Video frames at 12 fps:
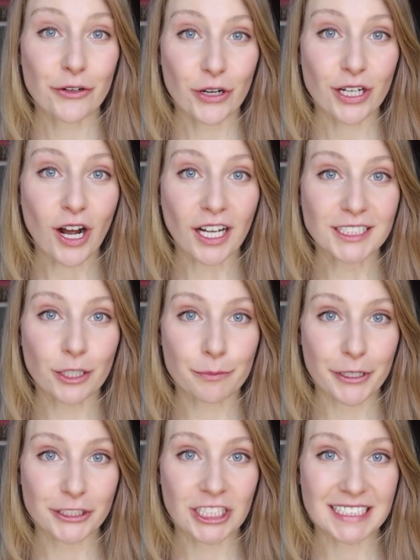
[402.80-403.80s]
You could also
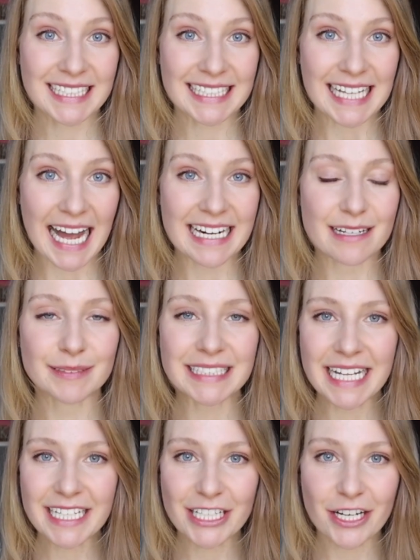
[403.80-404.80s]
purchase these items
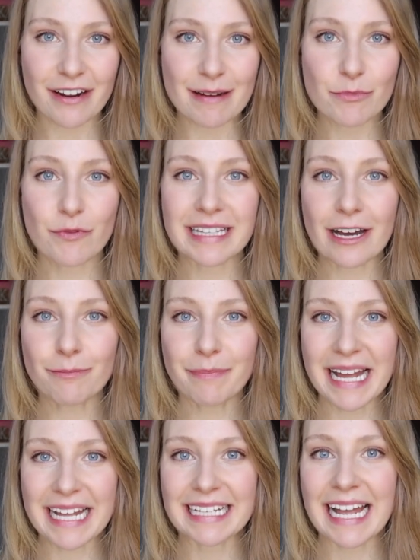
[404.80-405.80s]
in Europe without
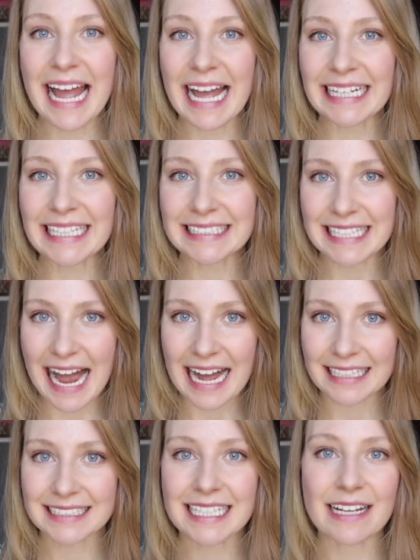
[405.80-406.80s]
paying any
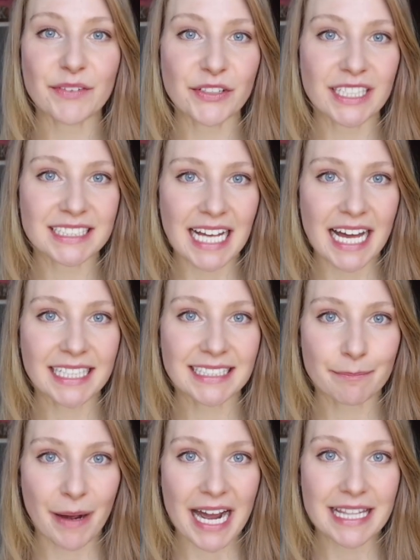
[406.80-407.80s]
tax if you decided
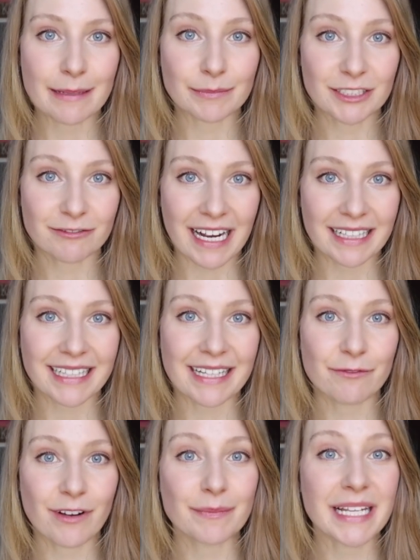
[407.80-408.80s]
to buy them
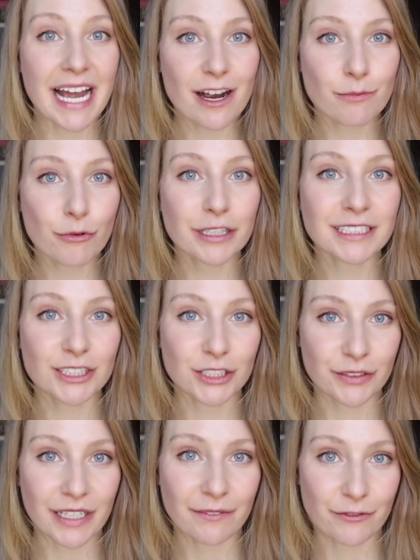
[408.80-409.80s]
directly from the airport
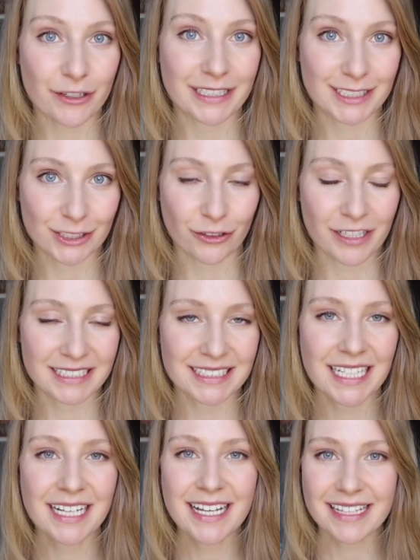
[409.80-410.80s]
duty-free stores.
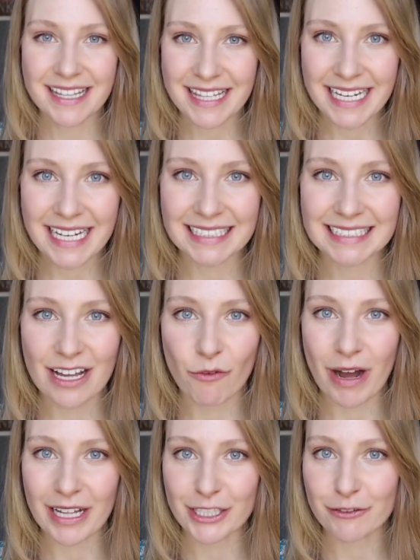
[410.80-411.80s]
The thing is that
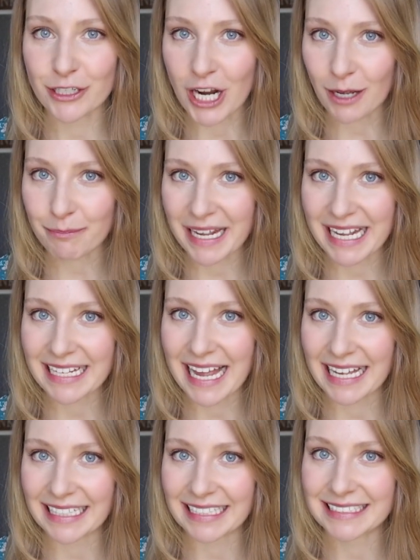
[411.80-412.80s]
while you are not paying
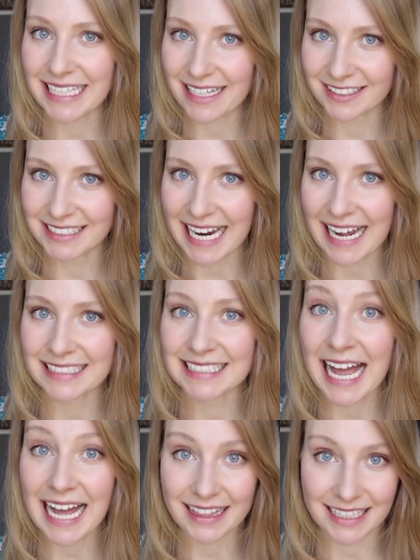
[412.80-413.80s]
any sales tax
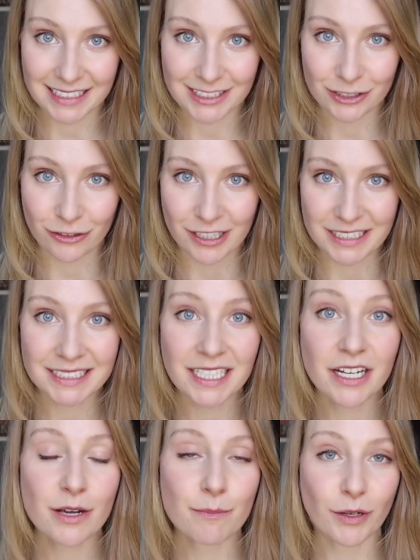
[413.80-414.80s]
at these stores,
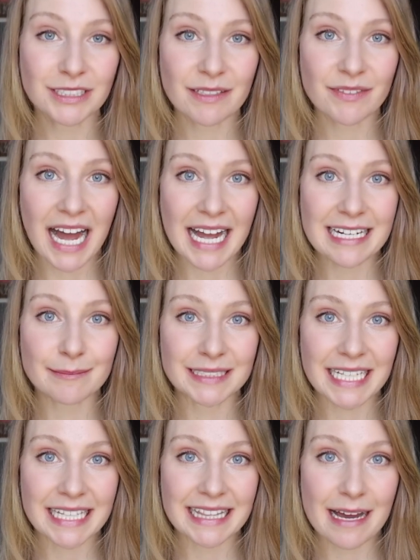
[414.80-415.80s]
most of the items
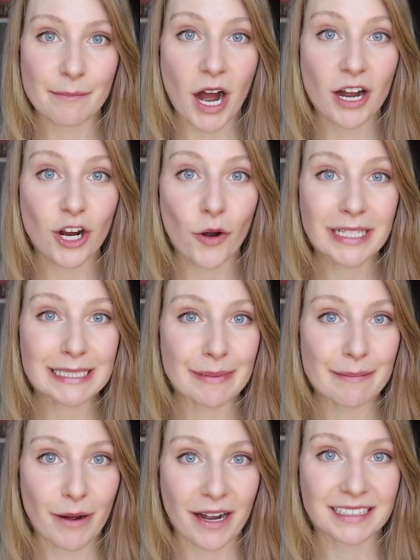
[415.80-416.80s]
in them are going to be
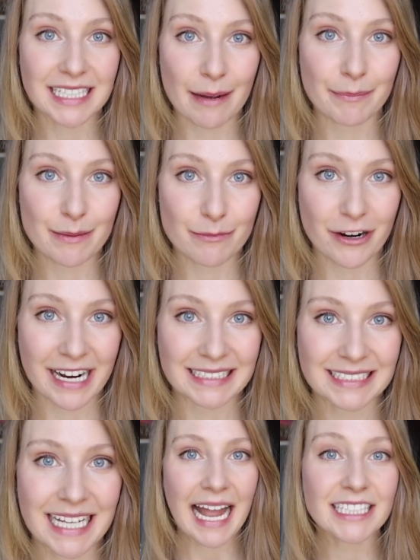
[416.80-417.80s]
marked up in
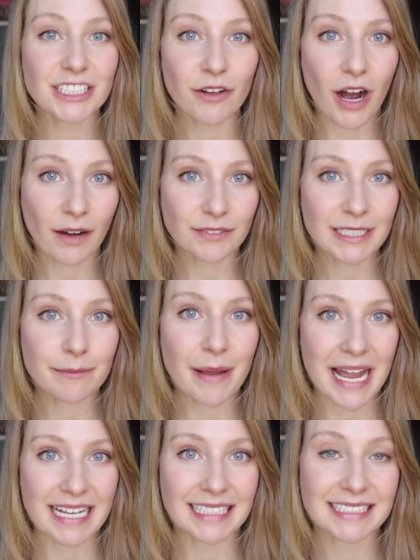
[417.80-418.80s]
price, and you're often
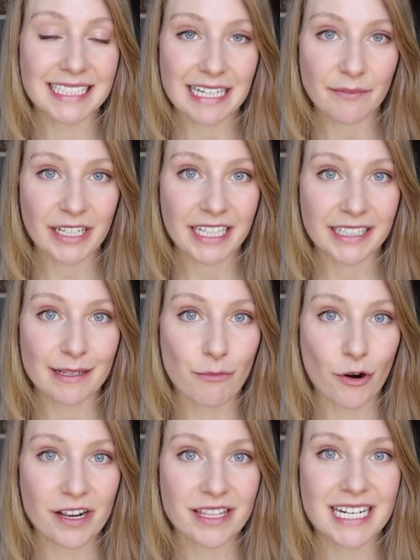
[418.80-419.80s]
paying significantly
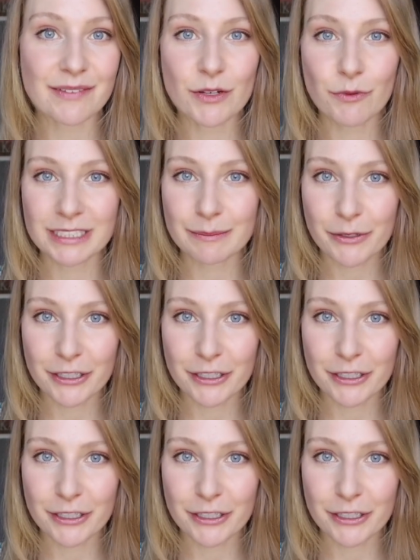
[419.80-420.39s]
more than if you were to